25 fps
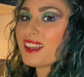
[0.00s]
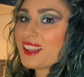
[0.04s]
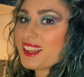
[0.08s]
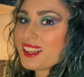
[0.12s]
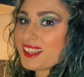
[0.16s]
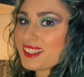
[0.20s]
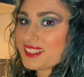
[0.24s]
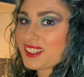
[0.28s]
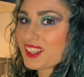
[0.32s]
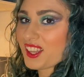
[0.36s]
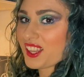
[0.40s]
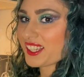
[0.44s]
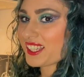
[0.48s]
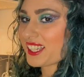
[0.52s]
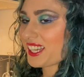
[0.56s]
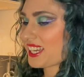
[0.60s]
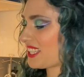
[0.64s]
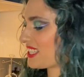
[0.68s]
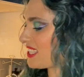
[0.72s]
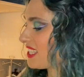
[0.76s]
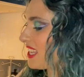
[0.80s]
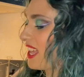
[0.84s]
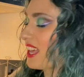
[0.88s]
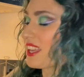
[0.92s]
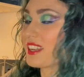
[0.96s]
And like I
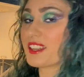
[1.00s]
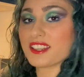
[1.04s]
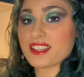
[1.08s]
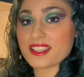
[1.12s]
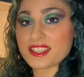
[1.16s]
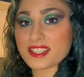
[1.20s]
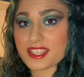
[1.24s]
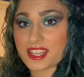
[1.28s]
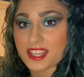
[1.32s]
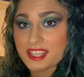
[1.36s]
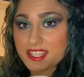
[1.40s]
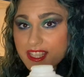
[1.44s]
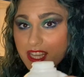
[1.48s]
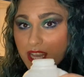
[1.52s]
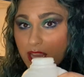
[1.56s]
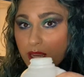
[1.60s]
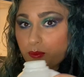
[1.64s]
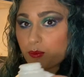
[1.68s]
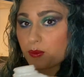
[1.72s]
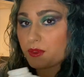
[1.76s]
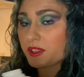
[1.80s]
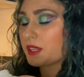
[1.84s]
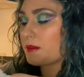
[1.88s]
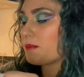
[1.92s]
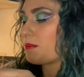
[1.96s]
said, it's the
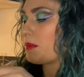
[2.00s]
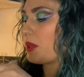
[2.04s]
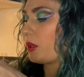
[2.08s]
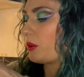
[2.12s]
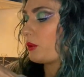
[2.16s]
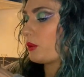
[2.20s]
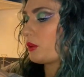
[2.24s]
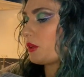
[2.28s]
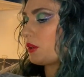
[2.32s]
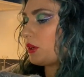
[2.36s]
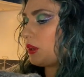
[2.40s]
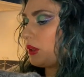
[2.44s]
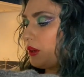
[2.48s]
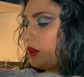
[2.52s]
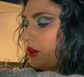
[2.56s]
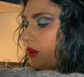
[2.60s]
same with the milk.